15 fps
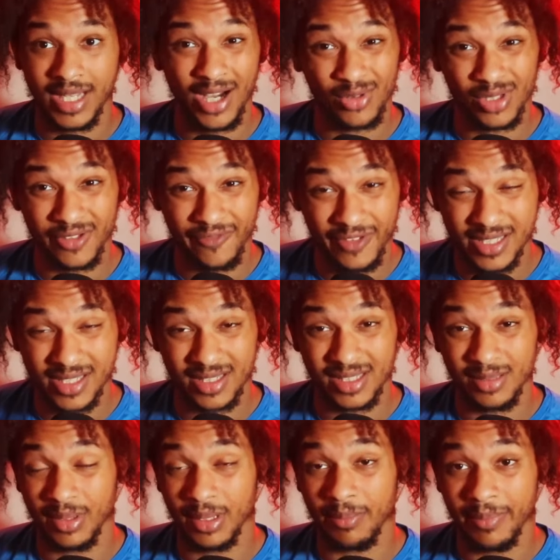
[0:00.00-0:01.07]
not only
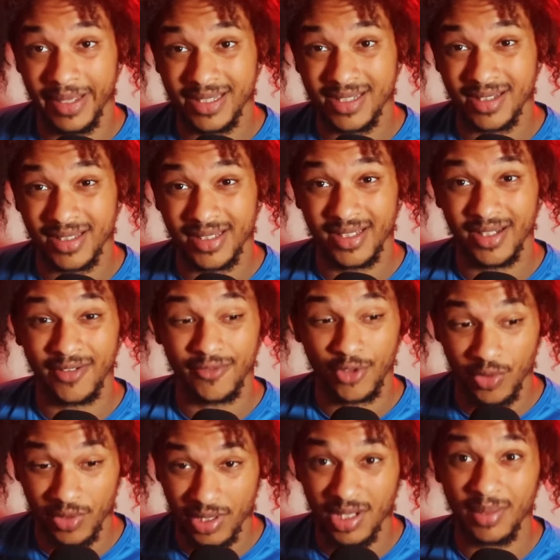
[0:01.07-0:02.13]
physically but mentally of
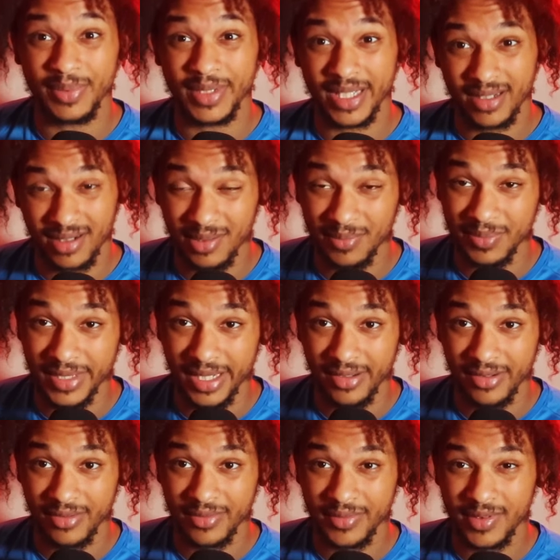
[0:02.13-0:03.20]
going up, down, up,
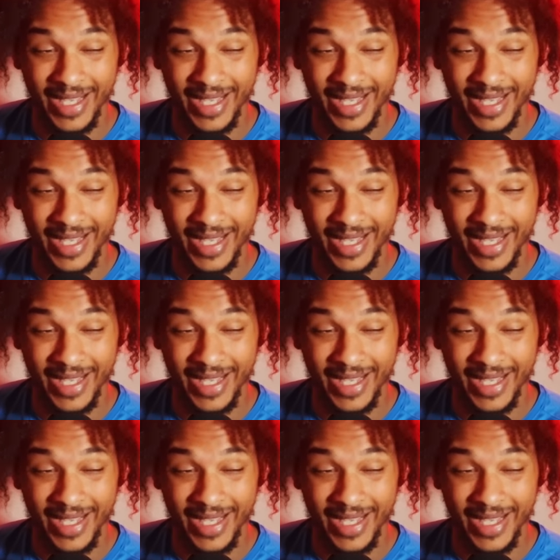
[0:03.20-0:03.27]
down,